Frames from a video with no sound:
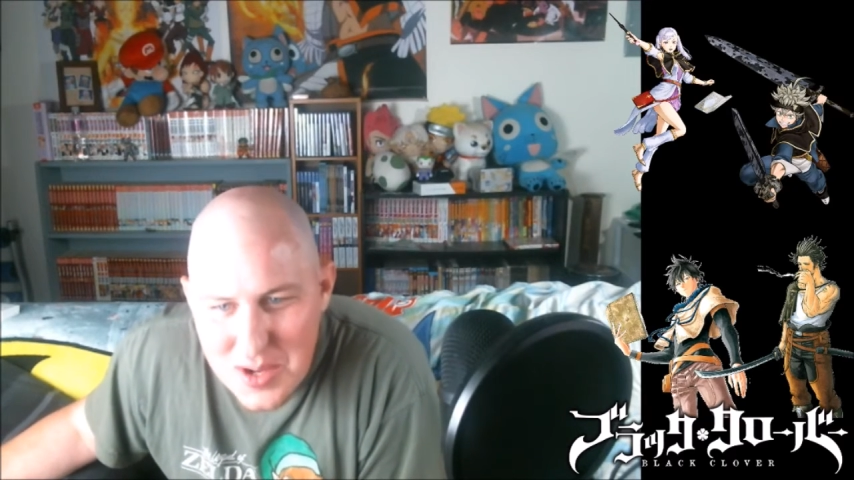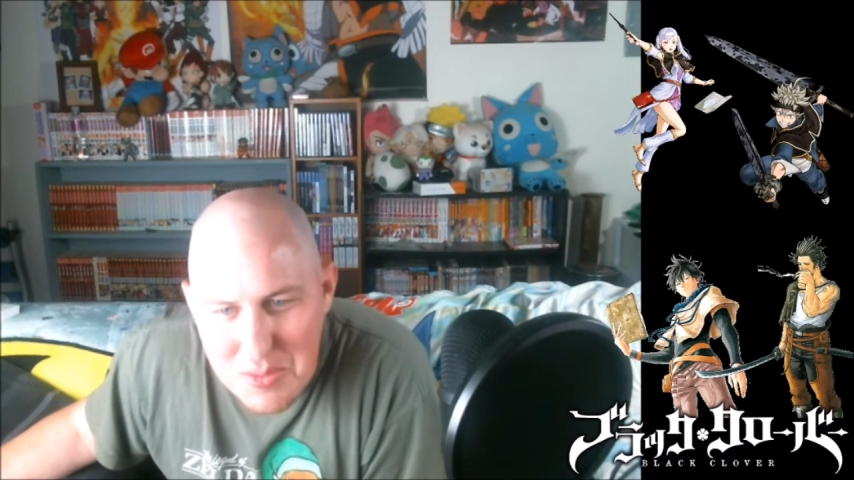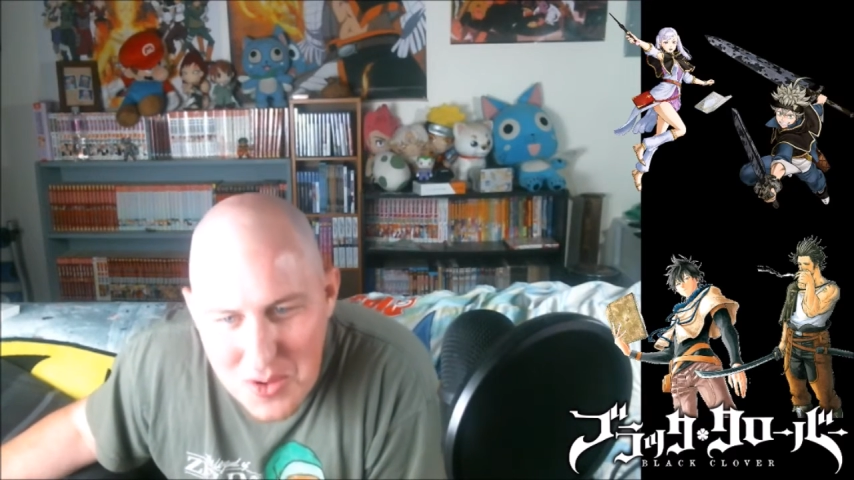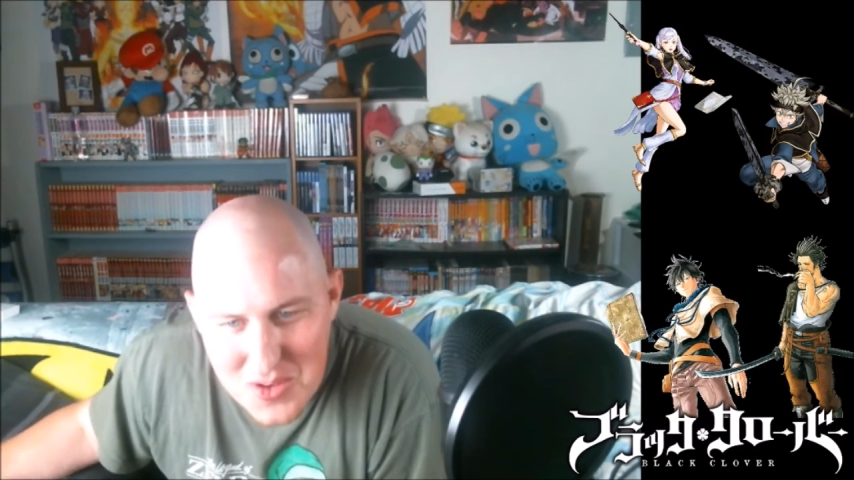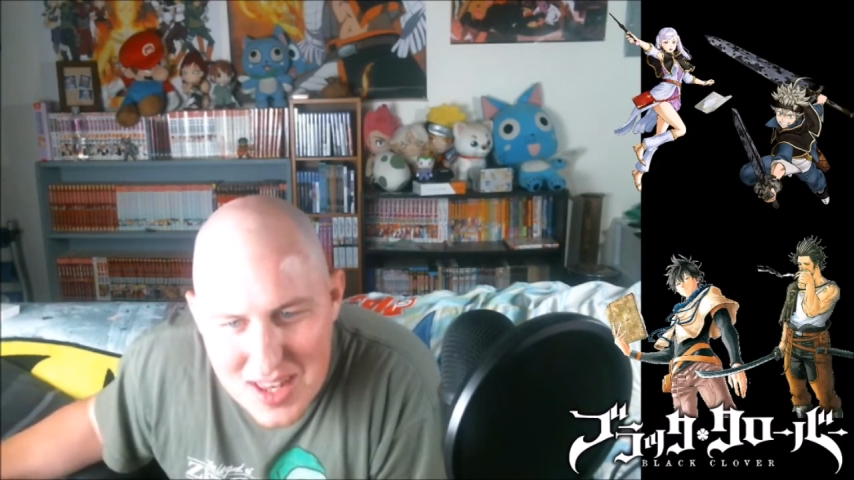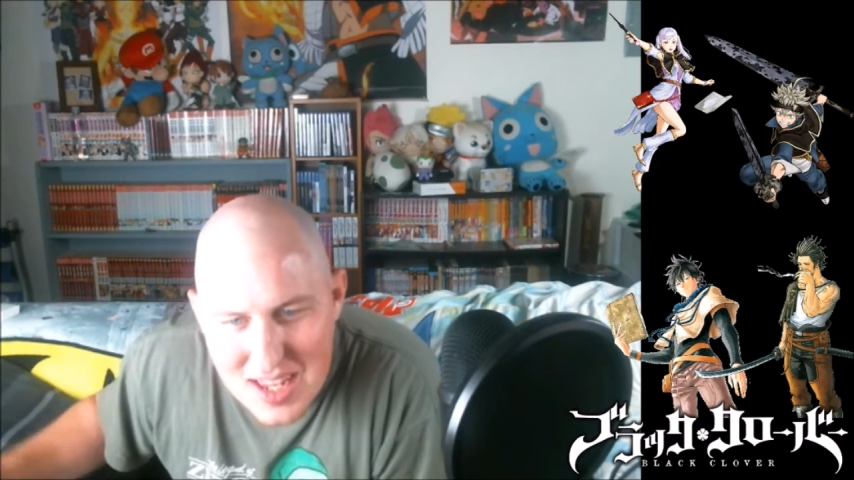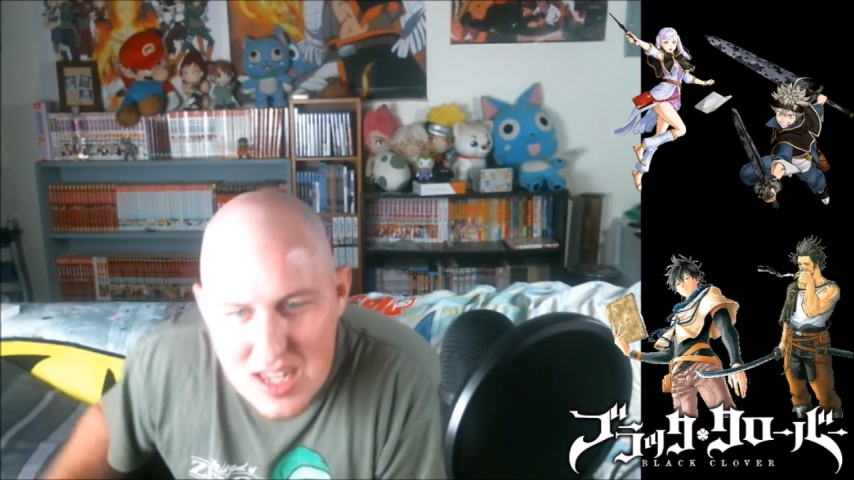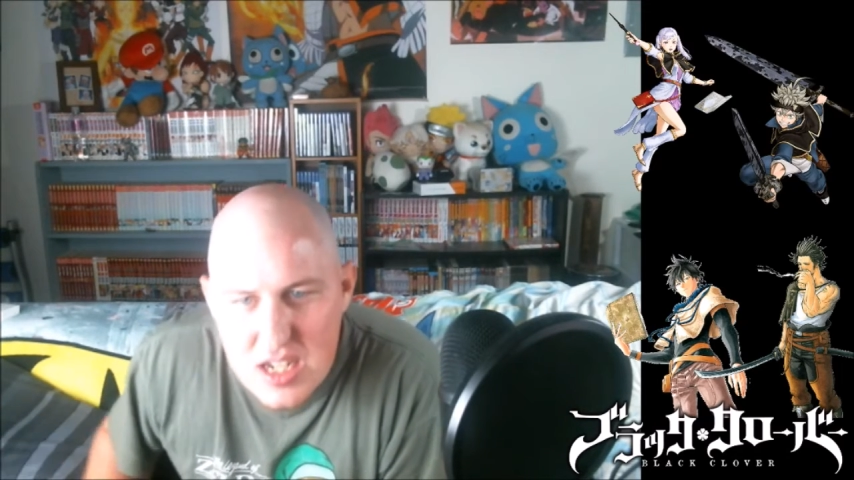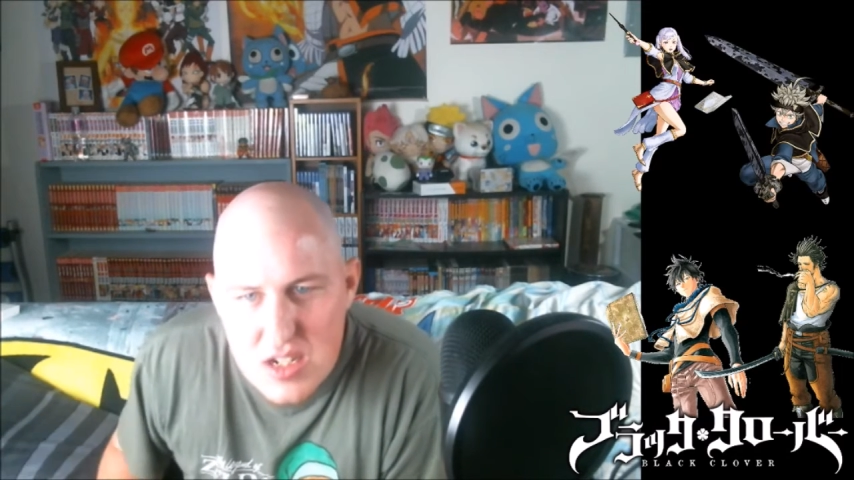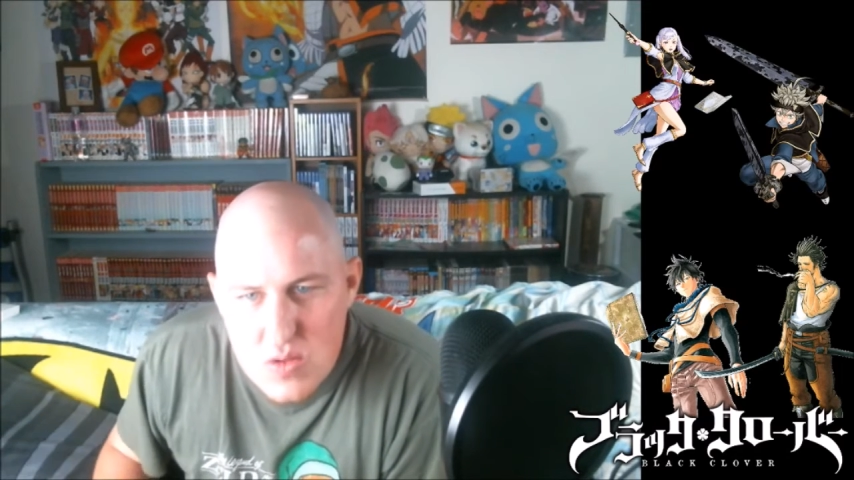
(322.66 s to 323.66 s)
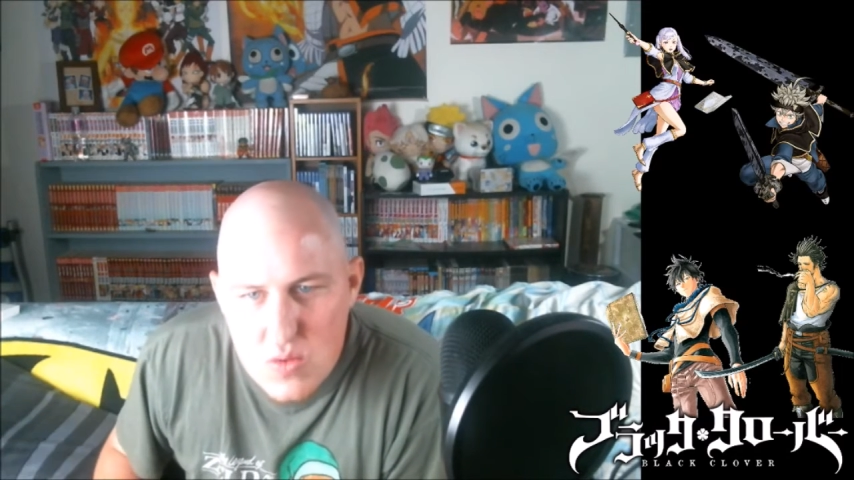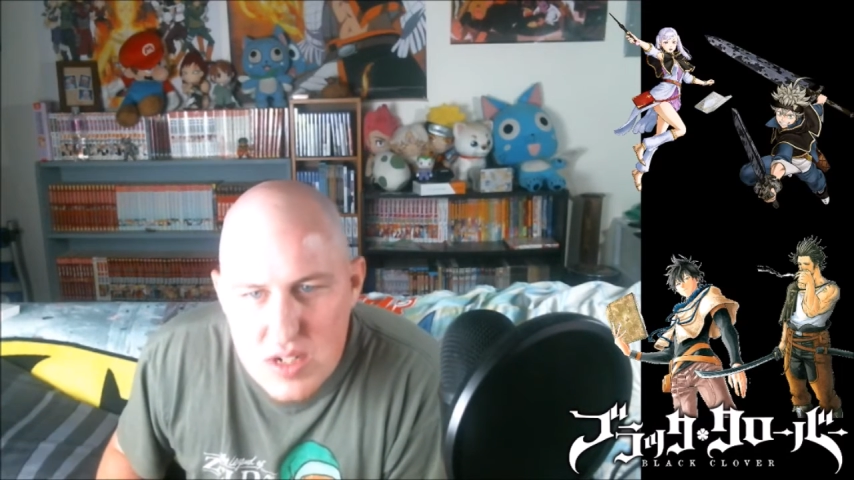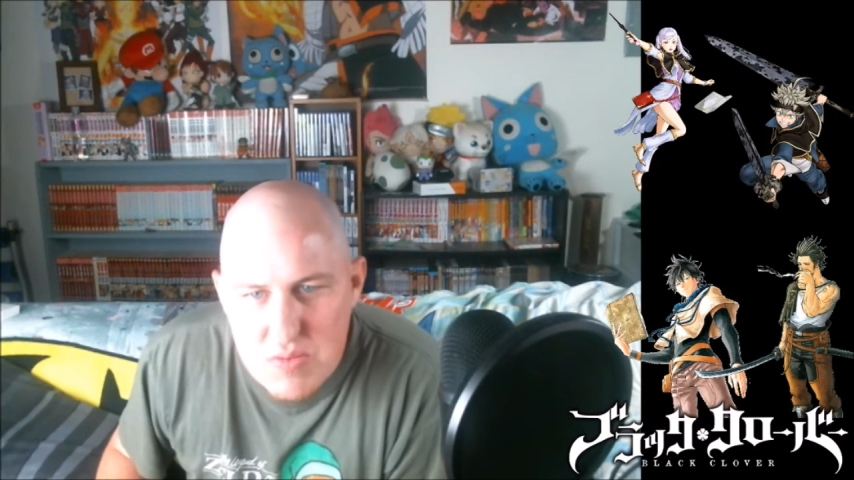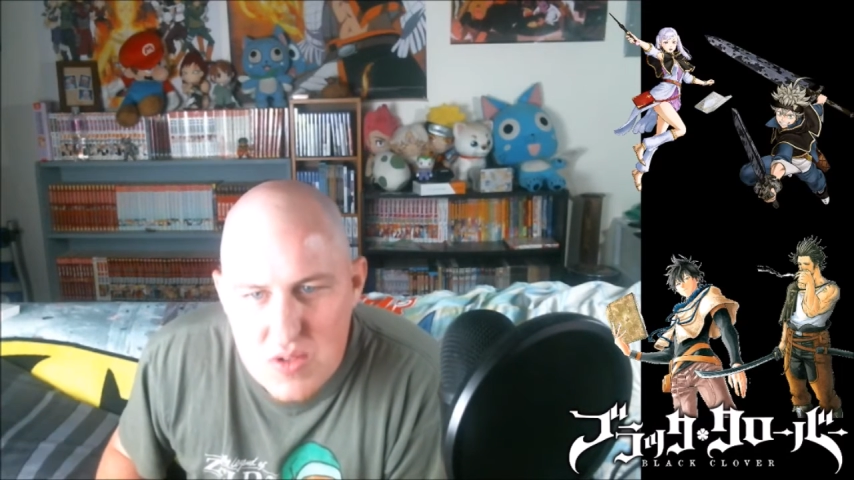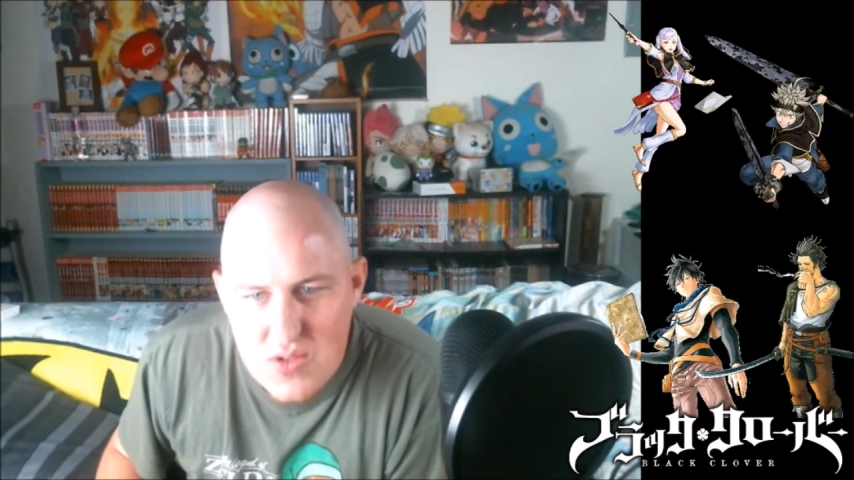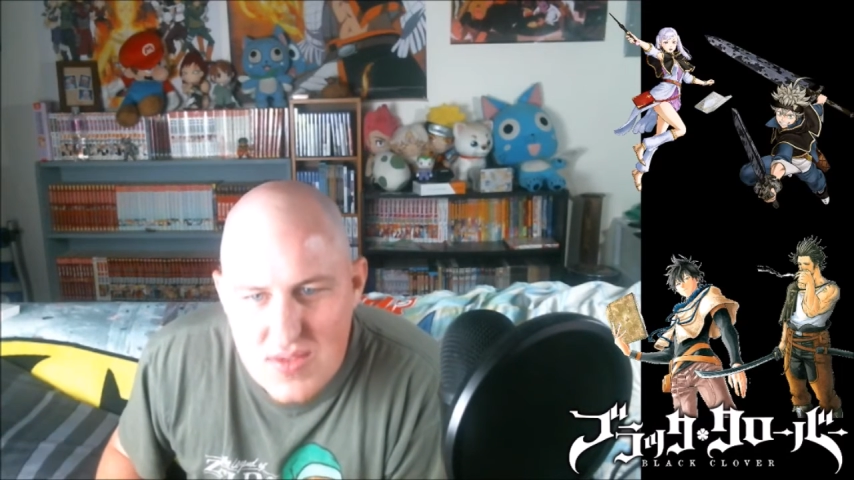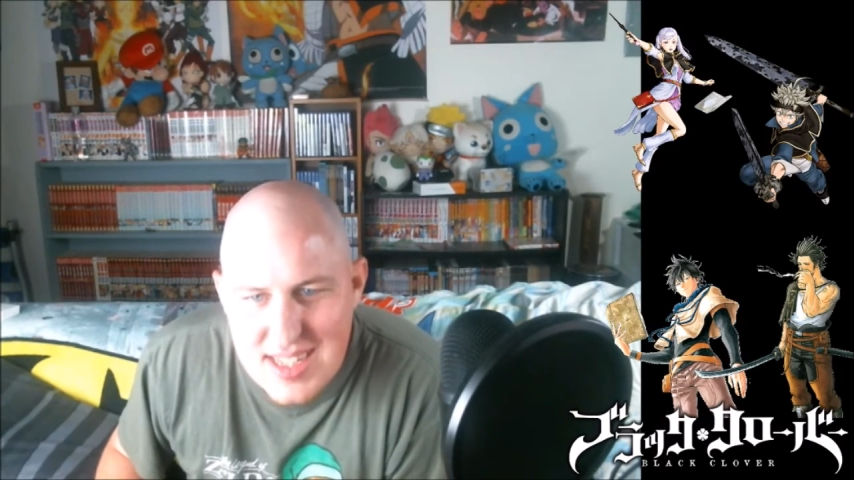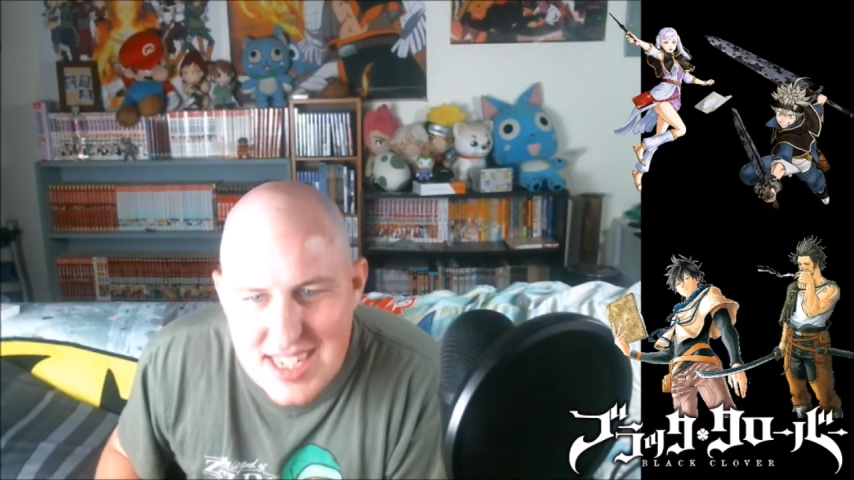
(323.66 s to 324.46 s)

we won't... We won't